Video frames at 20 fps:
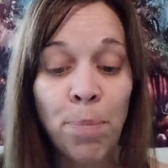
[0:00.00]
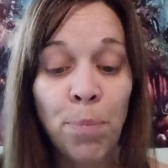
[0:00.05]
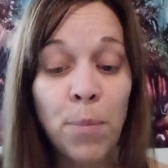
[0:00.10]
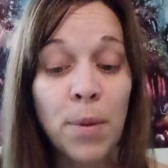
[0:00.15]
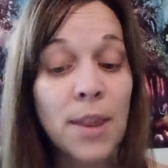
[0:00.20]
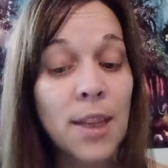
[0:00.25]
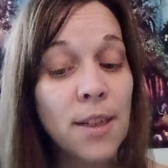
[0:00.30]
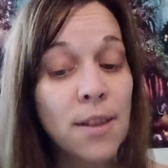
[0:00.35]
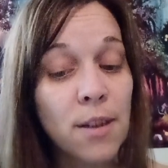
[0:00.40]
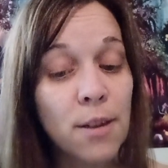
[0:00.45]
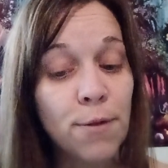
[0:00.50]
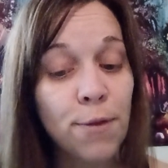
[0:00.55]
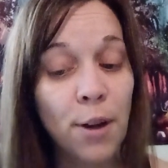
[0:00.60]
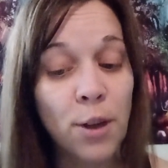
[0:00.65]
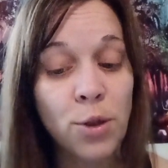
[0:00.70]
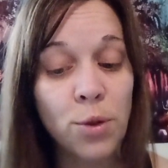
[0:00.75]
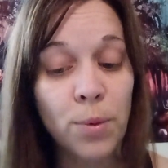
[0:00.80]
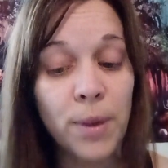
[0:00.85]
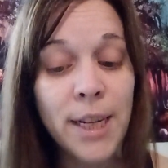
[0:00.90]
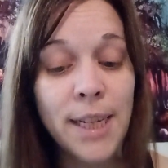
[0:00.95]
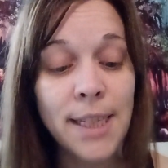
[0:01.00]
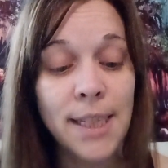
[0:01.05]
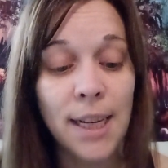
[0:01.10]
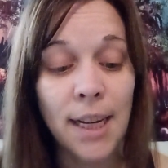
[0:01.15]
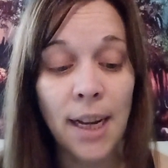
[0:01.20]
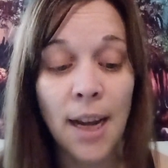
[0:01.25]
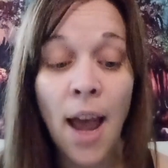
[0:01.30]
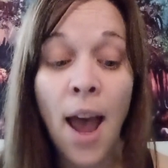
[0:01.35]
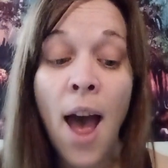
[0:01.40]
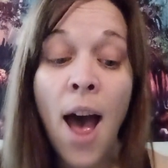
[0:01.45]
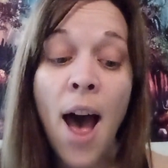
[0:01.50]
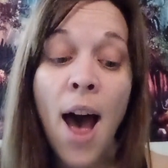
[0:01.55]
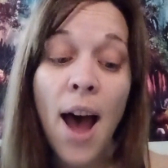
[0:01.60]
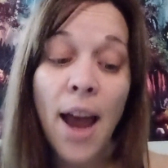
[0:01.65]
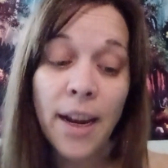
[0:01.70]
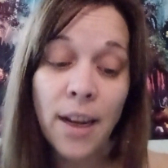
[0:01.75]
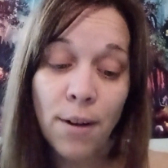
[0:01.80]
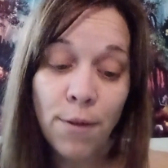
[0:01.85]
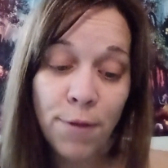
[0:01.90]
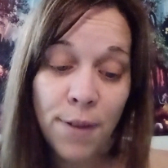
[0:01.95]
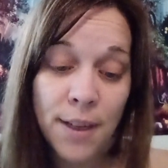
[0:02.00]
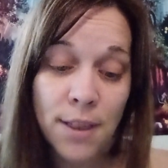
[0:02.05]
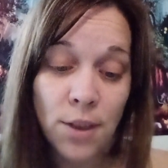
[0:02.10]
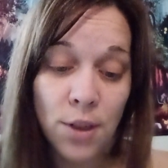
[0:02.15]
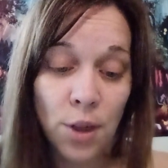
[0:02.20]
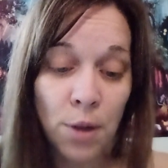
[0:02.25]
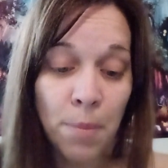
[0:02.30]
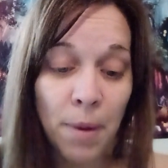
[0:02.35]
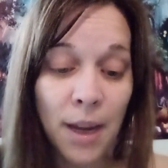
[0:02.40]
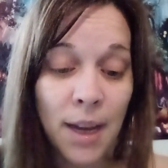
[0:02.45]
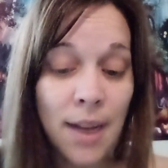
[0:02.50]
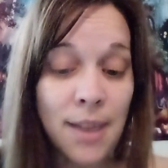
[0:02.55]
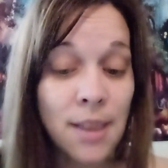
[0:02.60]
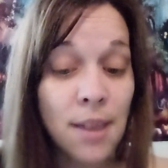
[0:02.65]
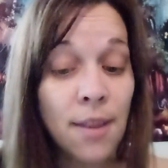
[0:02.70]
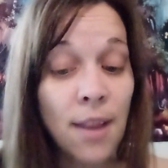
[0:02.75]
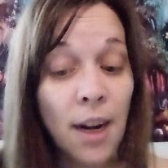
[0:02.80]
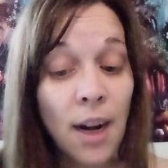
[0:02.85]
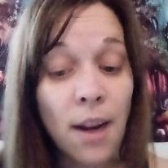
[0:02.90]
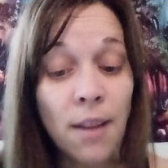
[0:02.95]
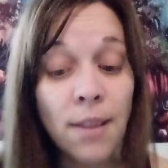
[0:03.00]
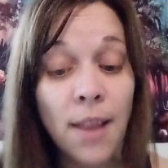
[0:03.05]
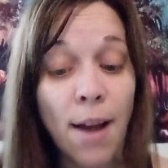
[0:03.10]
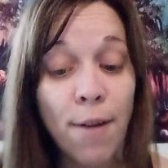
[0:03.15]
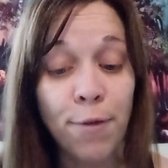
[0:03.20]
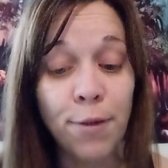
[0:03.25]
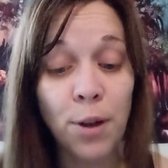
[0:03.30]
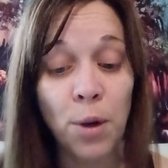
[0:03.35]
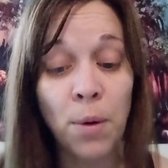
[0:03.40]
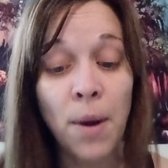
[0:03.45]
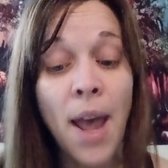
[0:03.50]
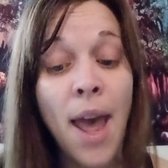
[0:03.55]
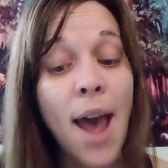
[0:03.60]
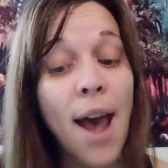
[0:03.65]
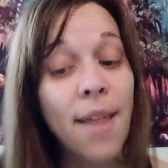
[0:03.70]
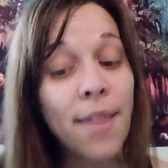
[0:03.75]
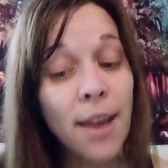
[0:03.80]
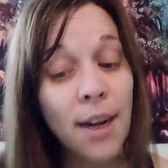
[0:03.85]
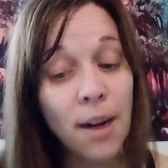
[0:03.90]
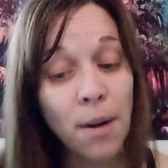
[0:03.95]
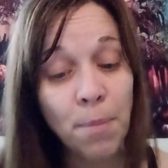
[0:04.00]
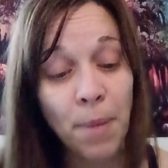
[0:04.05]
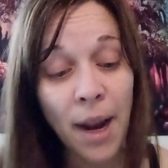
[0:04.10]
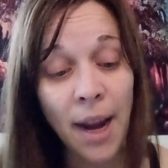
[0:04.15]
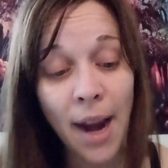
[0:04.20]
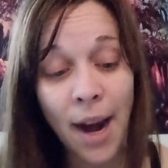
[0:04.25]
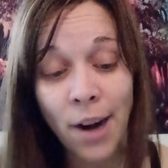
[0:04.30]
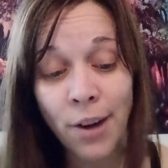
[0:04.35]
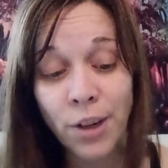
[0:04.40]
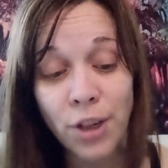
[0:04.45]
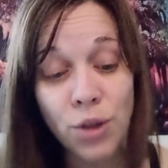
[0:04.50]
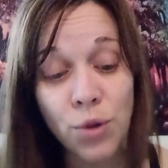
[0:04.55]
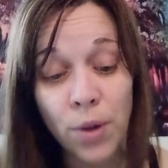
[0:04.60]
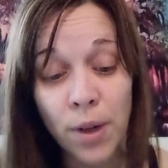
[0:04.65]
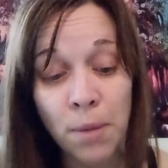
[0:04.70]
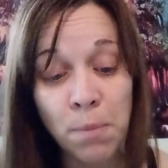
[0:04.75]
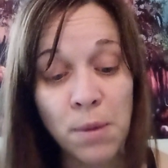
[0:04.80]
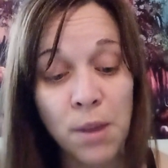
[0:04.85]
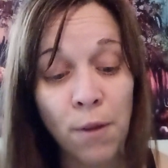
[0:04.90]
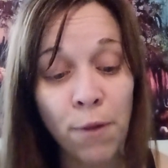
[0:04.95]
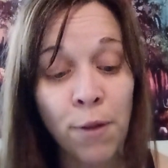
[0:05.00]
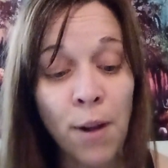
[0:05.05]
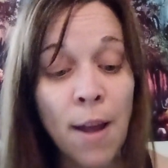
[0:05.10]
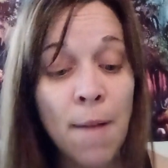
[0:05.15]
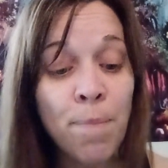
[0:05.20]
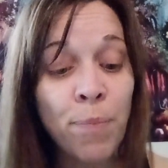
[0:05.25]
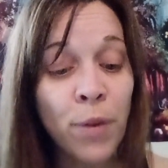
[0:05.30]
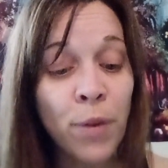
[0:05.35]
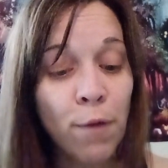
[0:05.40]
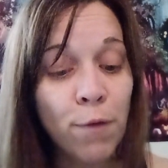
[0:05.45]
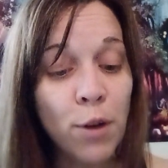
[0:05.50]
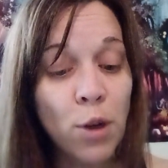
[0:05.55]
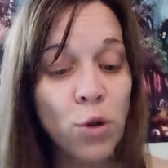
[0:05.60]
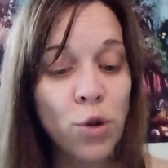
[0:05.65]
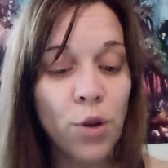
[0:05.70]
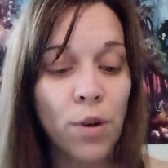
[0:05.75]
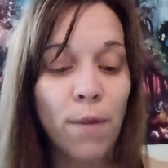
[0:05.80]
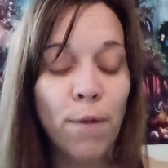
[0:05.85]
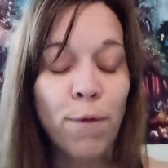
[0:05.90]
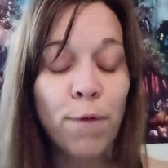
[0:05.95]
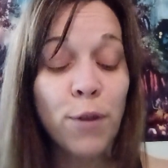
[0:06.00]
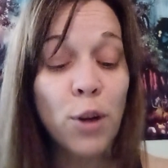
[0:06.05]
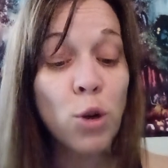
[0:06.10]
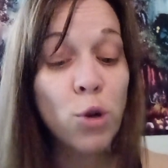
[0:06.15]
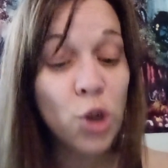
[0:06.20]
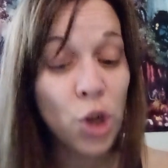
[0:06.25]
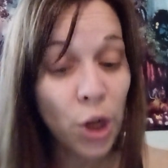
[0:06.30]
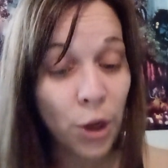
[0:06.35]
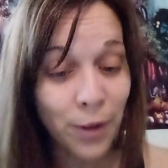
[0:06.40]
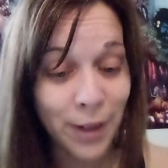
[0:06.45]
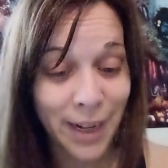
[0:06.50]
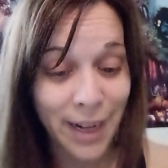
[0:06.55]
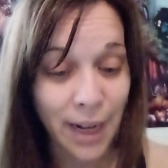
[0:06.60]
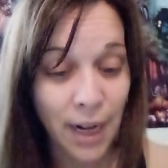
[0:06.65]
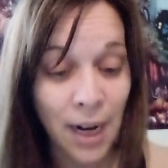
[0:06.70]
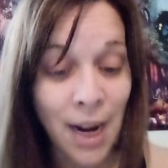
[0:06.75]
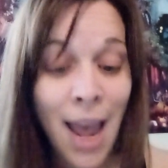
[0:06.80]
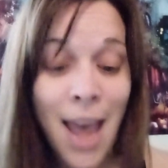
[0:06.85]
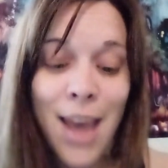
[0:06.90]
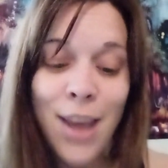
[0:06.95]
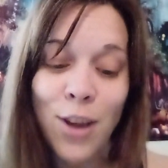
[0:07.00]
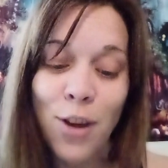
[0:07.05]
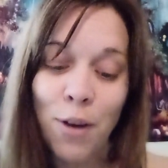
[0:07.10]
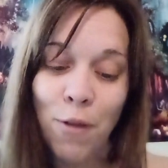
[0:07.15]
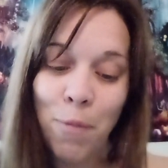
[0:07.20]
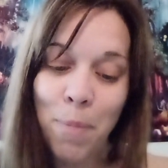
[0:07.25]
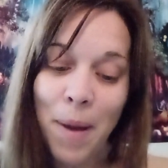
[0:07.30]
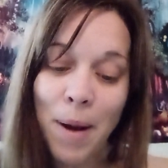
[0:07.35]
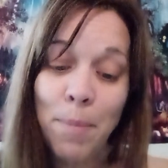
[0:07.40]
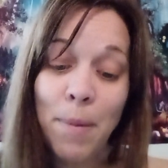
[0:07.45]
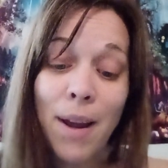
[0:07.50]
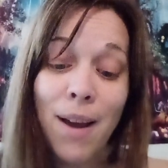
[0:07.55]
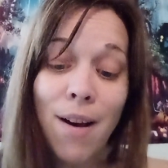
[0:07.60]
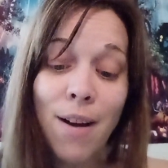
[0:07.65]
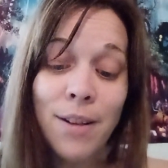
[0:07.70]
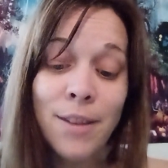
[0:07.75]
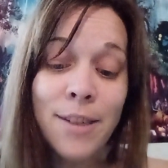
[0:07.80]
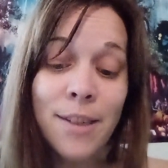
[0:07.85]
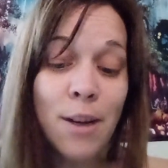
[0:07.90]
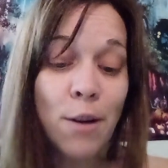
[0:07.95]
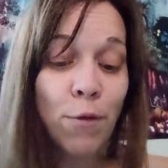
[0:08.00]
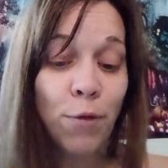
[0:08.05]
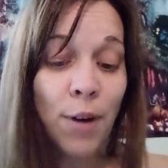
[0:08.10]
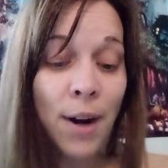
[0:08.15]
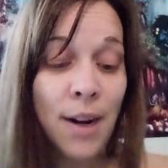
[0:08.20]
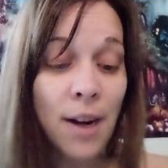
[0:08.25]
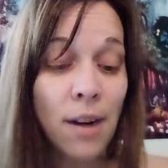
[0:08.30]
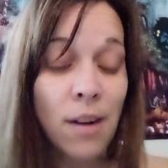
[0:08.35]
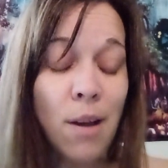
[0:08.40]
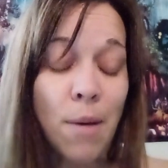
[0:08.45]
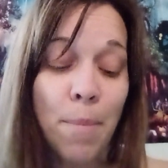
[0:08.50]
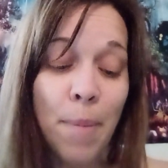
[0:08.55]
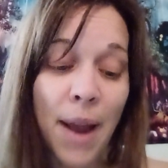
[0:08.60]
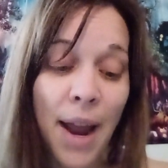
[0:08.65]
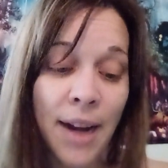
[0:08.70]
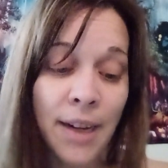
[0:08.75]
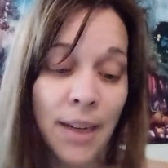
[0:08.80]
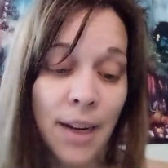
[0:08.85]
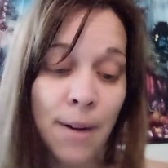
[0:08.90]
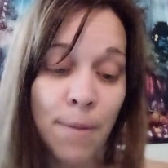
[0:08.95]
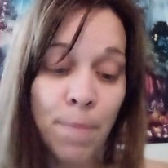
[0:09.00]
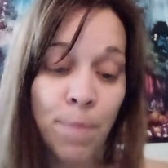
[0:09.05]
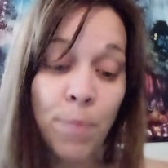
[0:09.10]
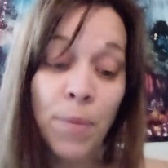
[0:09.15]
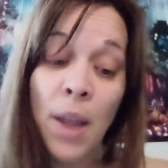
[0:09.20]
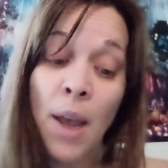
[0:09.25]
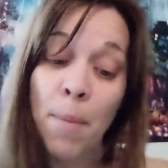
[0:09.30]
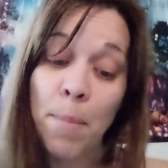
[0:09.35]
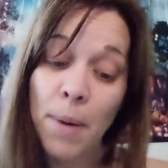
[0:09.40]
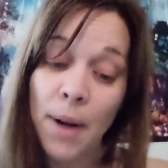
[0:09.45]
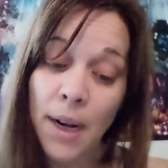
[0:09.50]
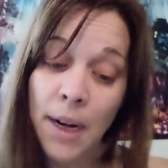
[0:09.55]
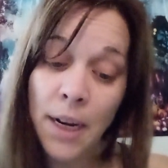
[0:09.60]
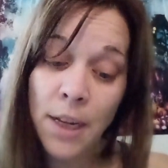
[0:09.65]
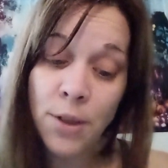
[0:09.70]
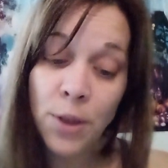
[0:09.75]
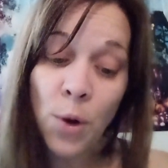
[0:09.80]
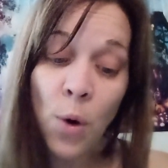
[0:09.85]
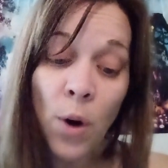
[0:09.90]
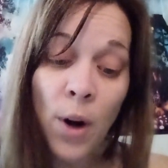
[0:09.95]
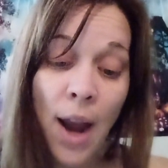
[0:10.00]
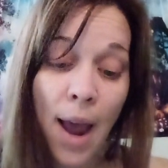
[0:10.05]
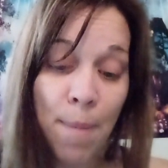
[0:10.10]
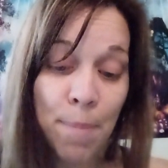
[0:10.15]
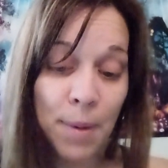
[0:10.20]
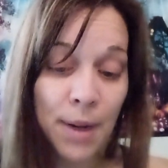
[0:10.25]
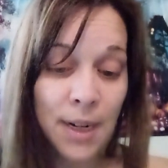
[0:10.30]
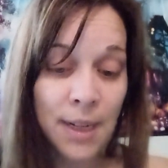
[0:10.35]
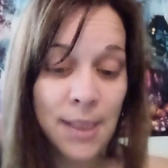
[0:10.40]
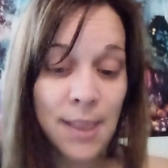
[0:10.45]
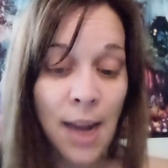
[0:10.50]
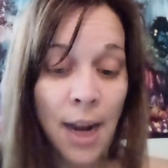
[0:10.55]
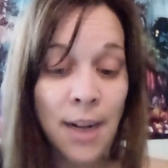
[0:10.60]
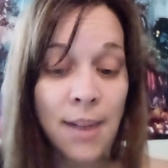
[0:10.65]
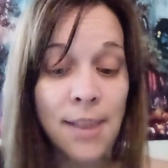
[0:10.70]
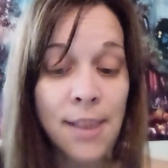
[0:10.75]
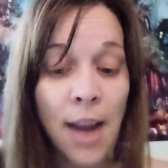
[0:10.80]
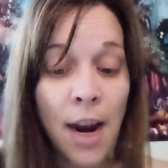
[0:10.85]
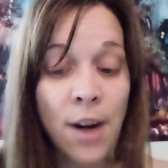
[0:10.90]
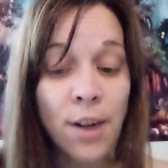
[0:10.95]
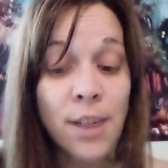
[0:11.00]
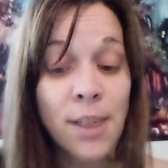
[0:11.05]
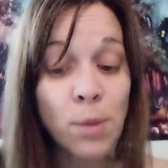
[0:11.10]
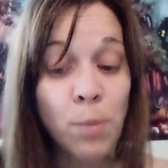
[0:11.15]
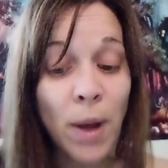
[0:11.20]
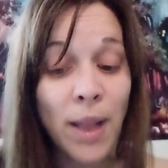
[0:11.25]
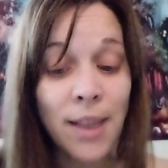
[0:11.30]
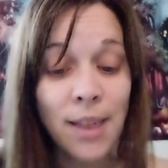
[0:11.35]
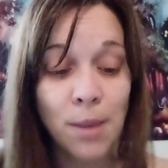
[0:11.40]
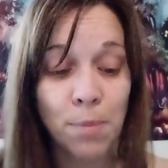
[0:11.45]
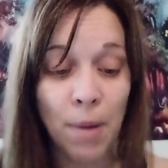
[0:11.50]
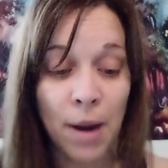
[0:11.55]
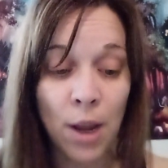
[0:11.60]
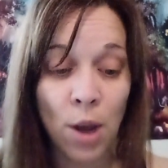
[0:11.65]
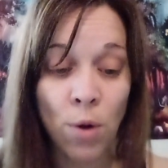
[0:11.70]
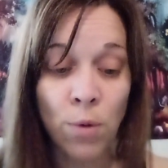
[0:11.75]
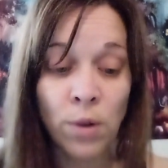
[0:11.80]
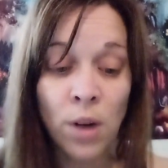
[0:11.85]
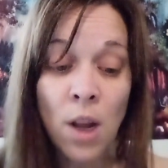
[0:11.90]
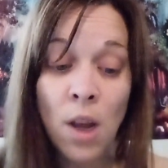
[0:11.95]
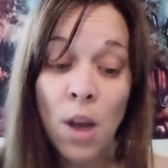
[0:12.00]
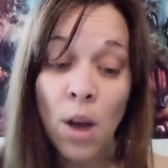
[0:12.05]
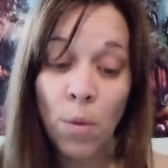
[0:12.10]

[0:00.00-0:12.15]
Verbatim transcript: But this is false reasoning. I, I confess to you, my cousin, that I love you, and that in my airy dreams of fut futurity you have been my constant friend and companion but it is your happiness I desire as well as my own,